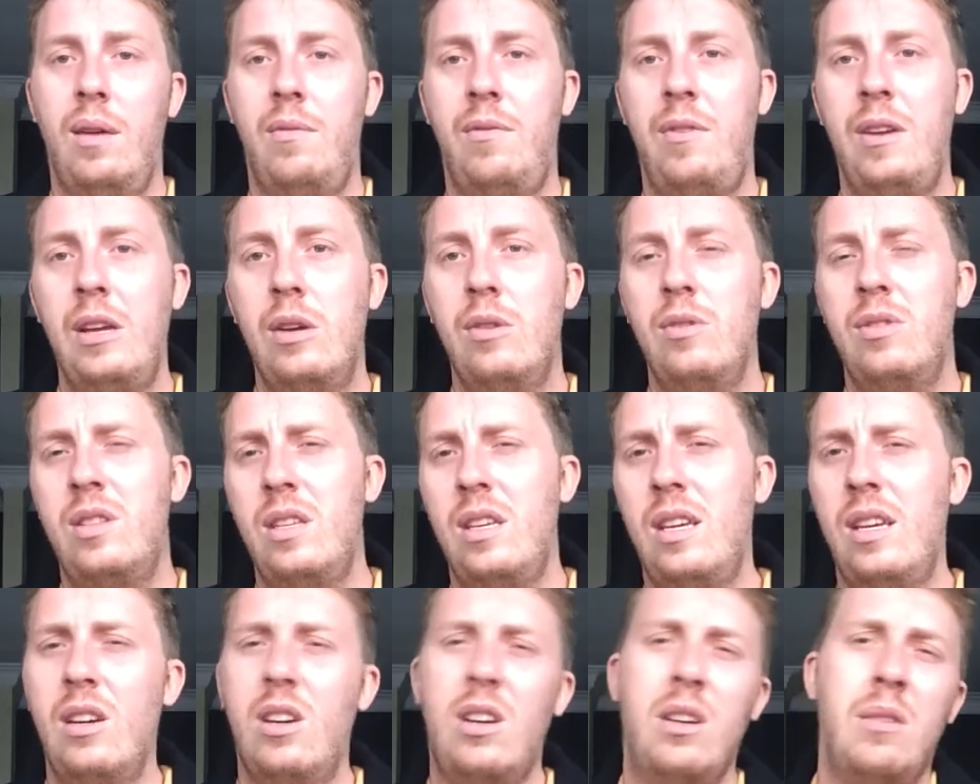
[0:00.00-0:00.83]

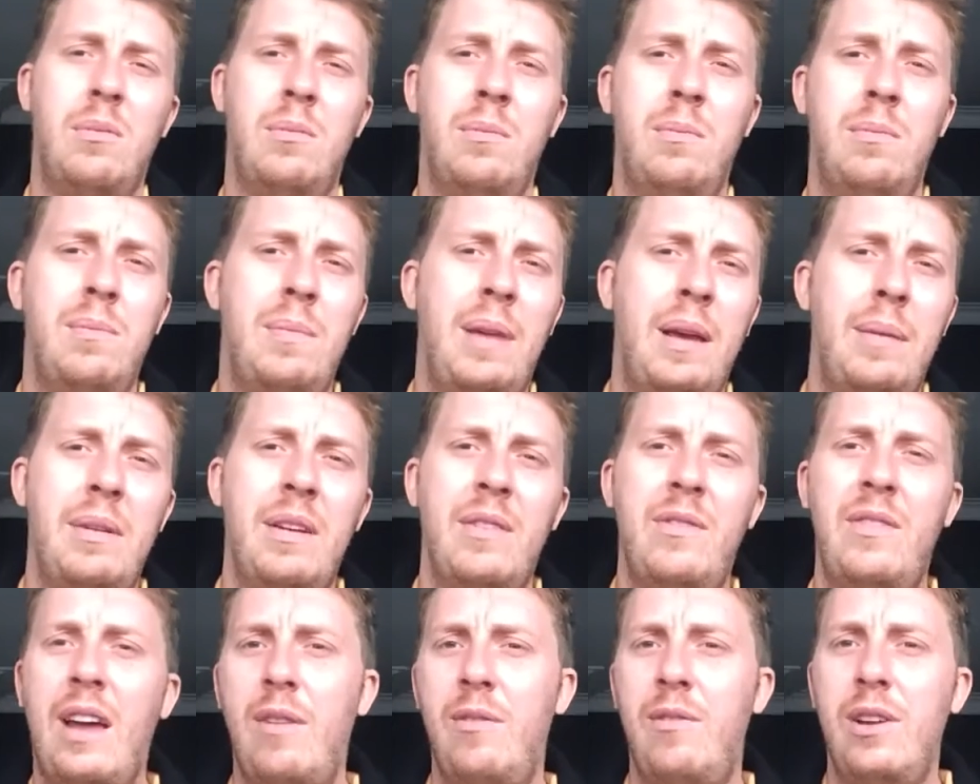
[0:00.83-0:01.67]
VOC, or maybe
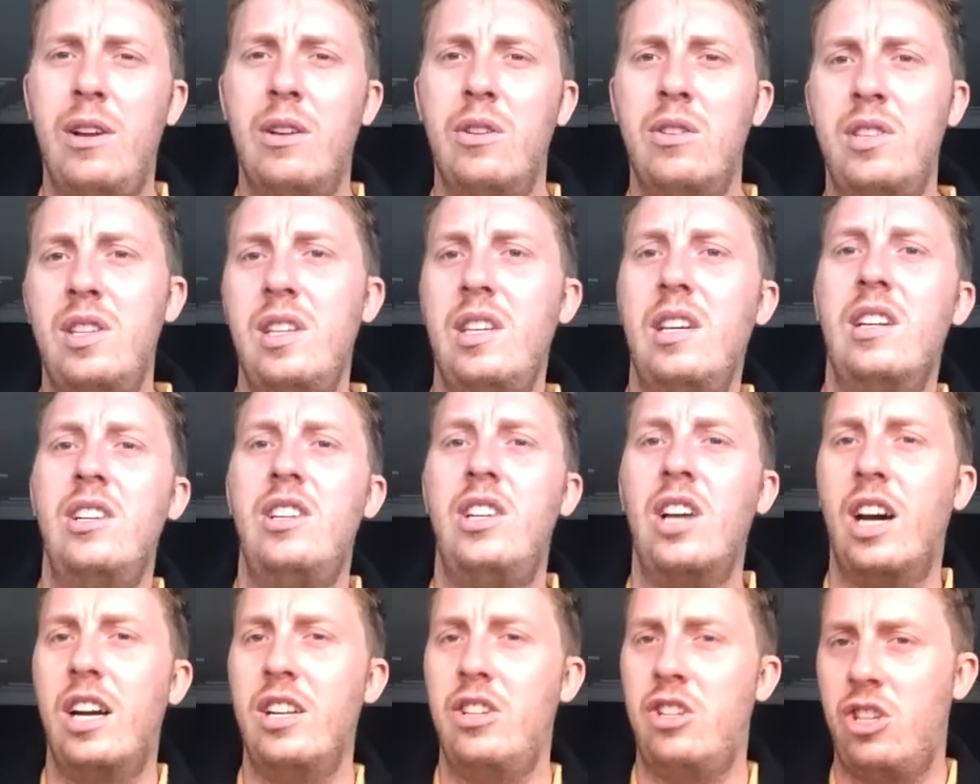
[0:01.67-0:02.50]
if not VOC, a
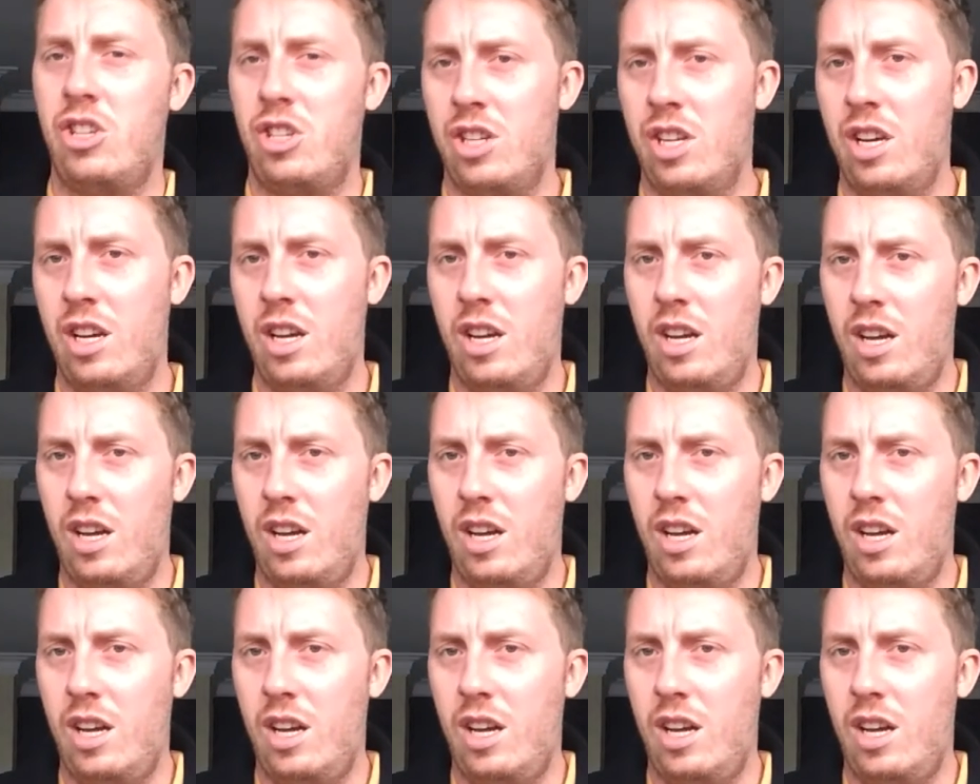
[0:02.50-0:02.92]
Dutch